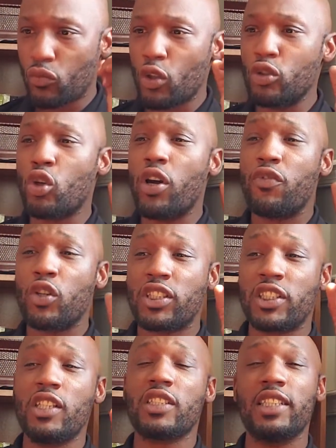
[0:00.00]
So if you're
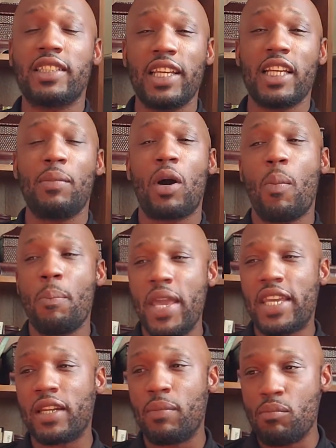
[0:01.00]
seriously thinking about
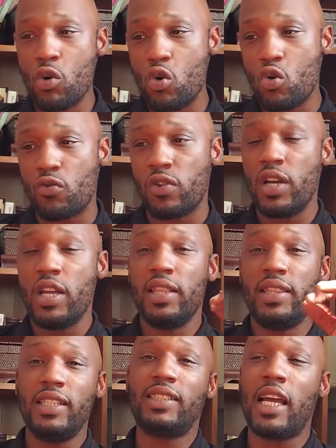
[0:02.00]
making a move,
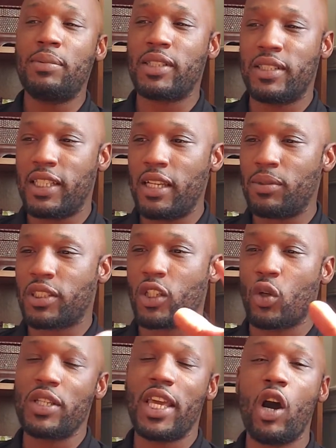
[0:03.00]
these types of tips can
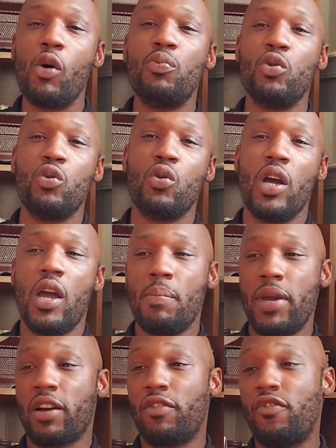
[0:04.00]
only help you
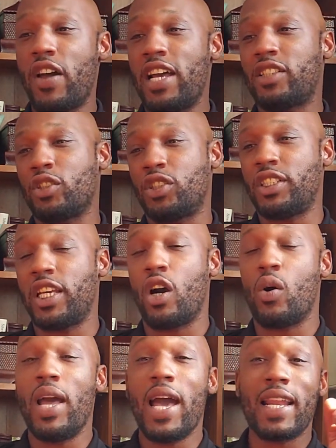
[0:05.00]
make a faster
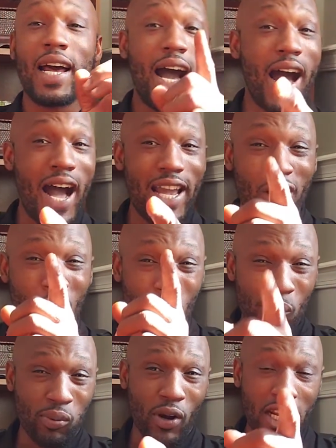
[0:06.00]
sale at a higher
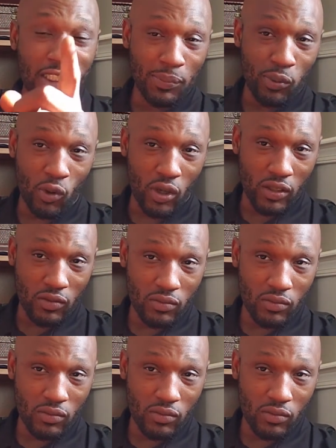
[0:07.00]
price point.